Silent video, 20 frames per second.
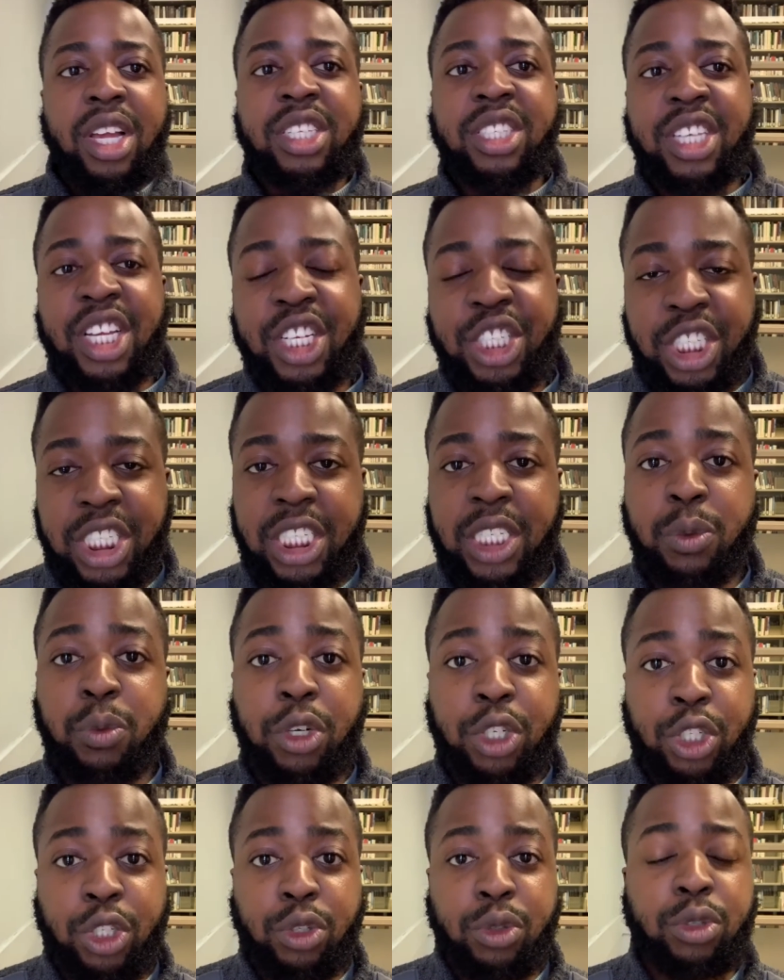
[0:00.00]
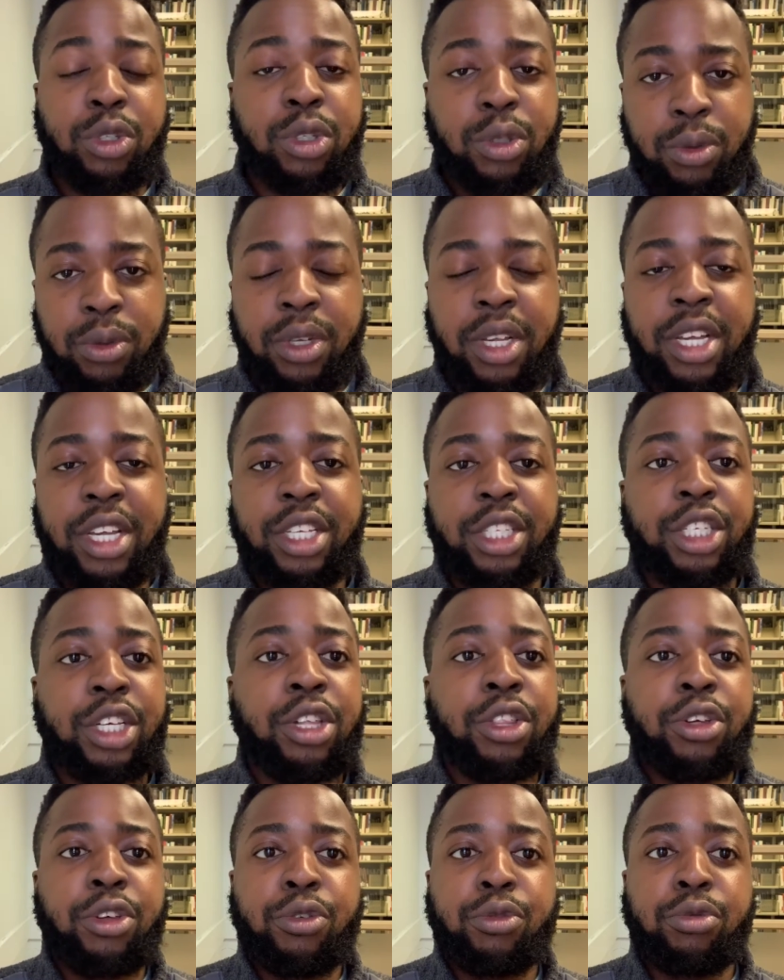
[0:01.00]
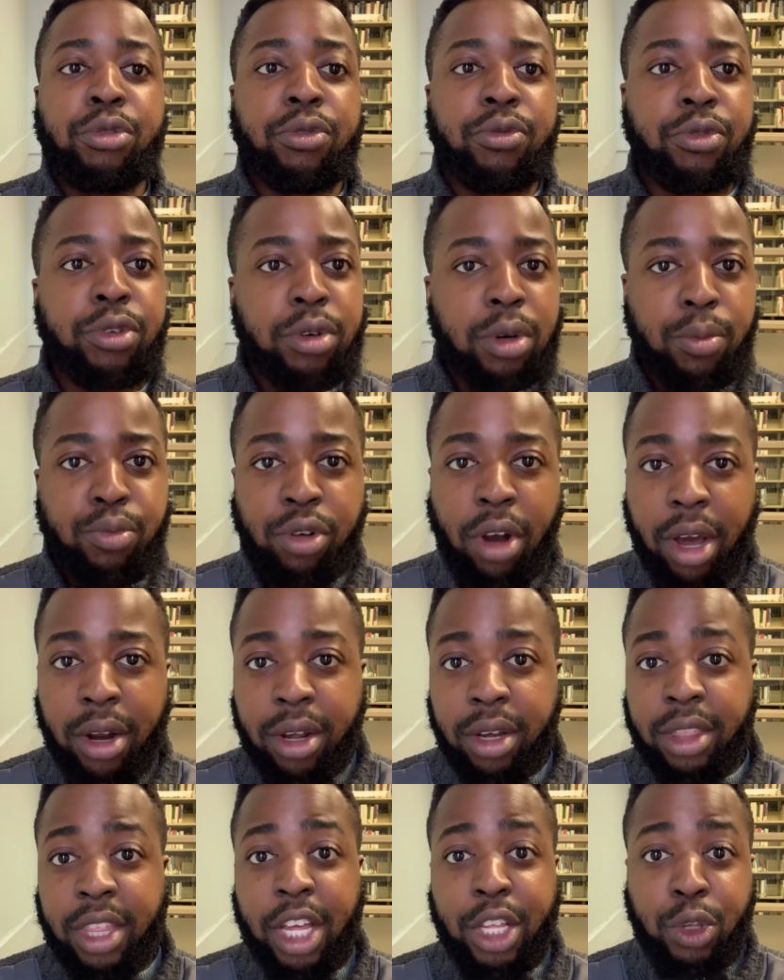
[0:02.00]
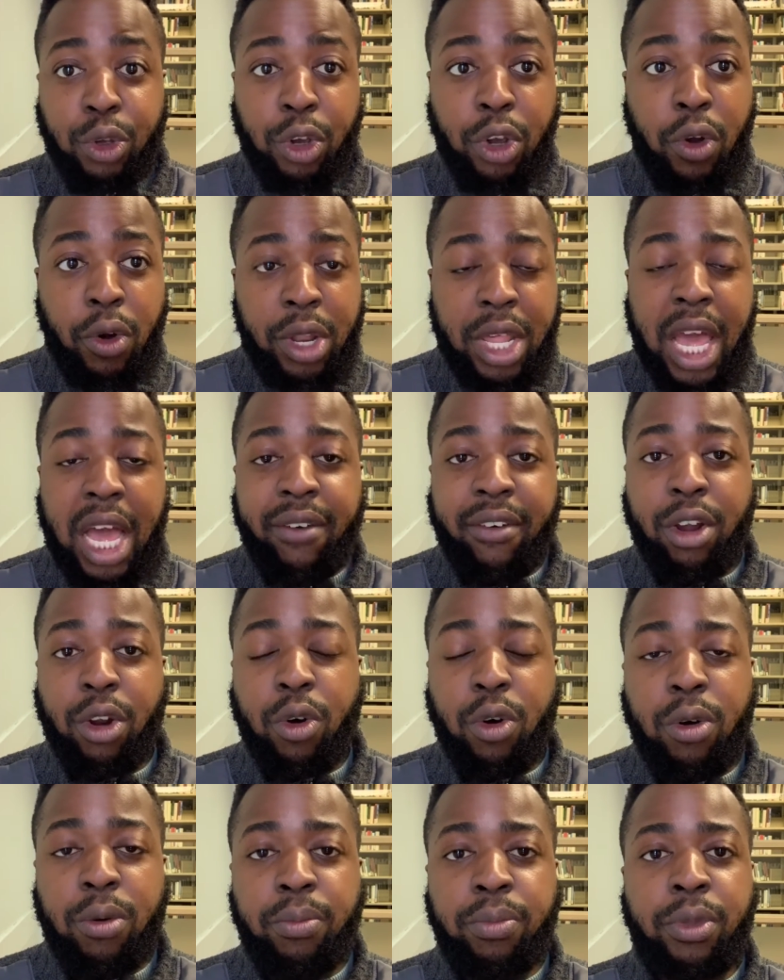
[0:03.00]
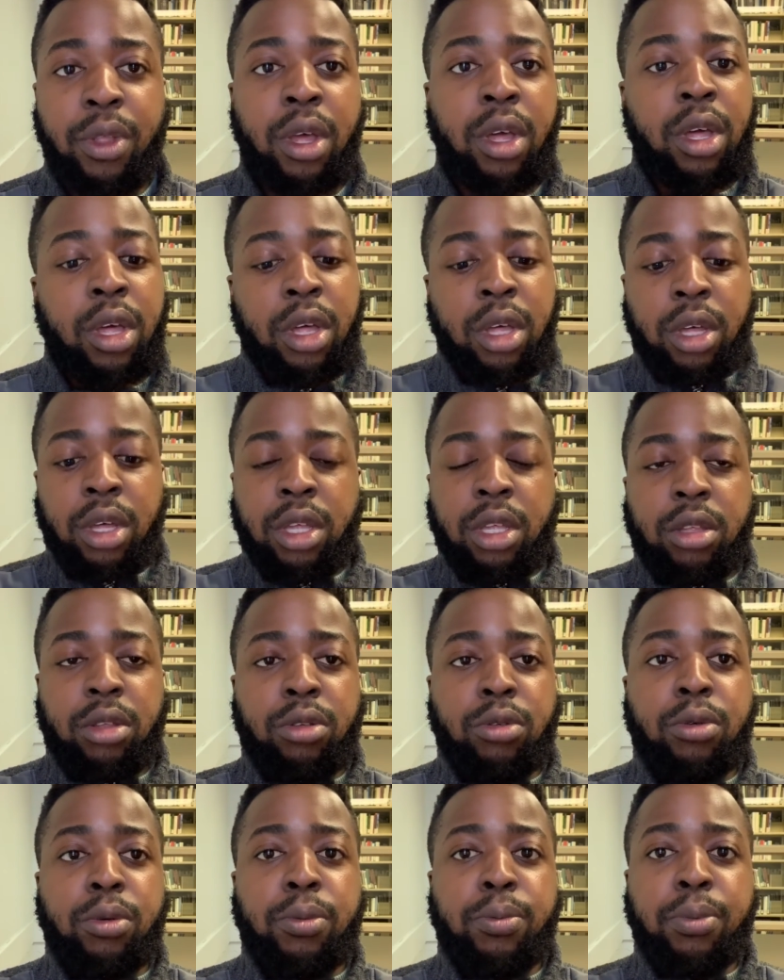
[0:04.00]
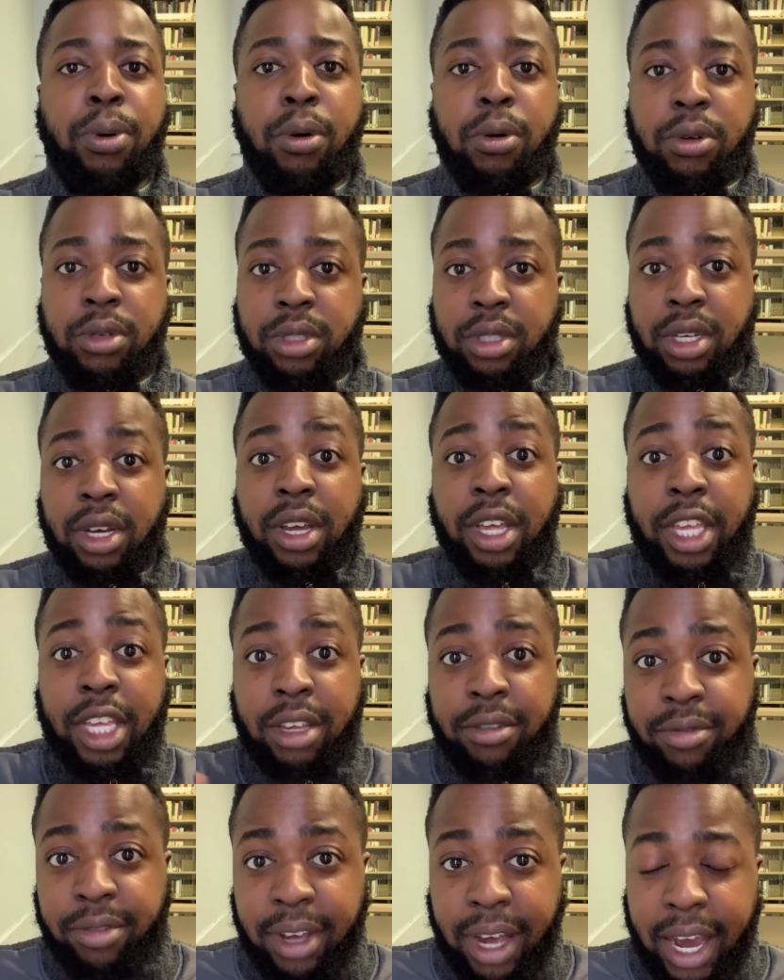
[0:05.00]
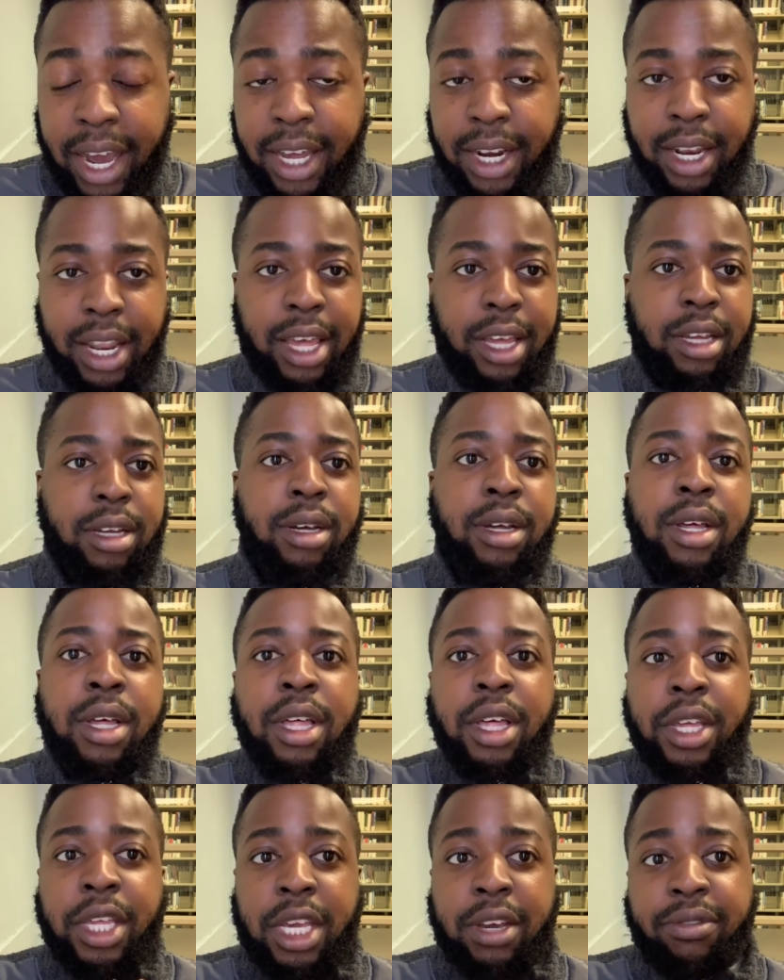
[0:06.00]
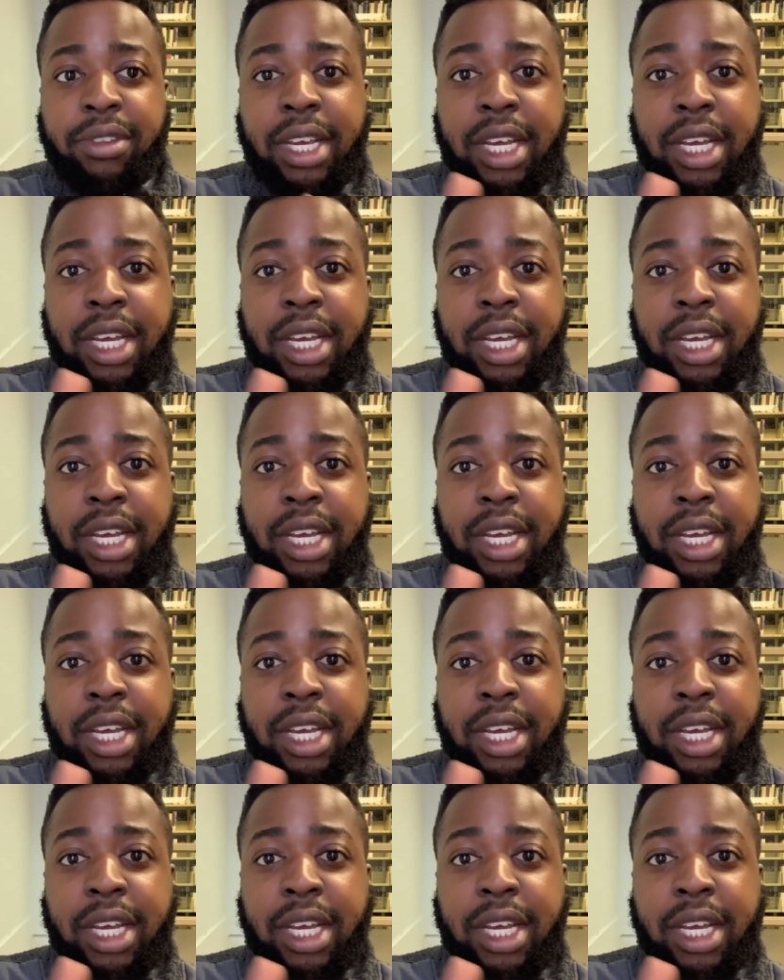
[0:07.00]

Essentially, what you do is either you review a product that you currently have at home, you post a gift guide like gift